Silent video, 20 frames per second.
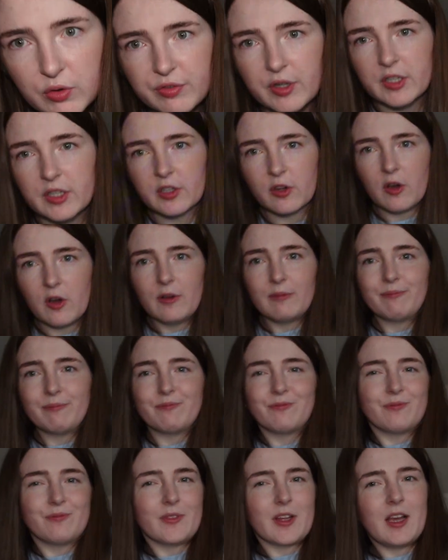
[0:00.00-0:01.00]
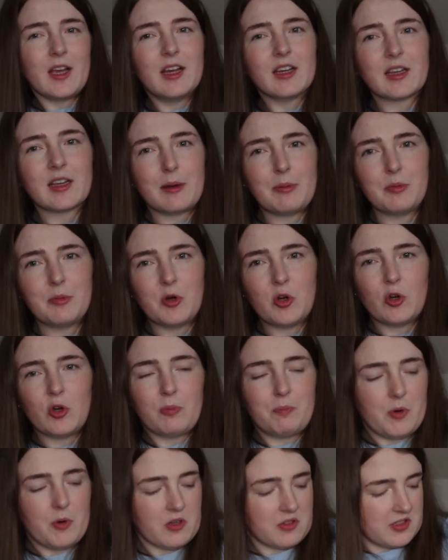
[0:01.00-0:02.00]
only got a couple more
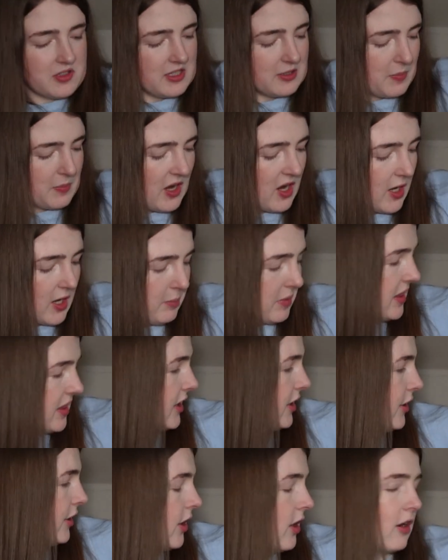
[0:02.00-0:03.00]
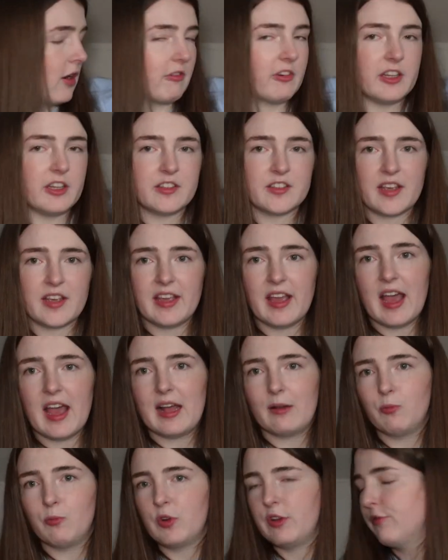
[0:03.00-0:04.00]
boxes behind me that you can't really see,
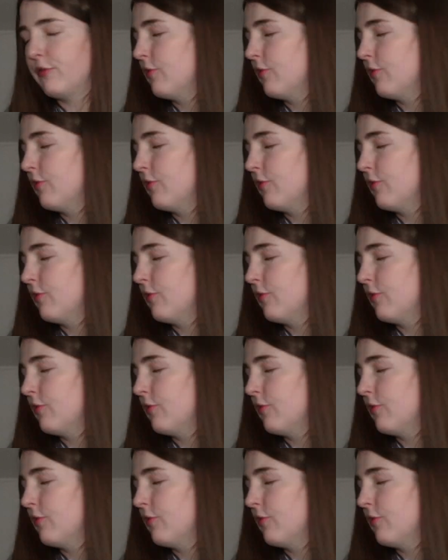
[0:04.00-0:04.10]
and we've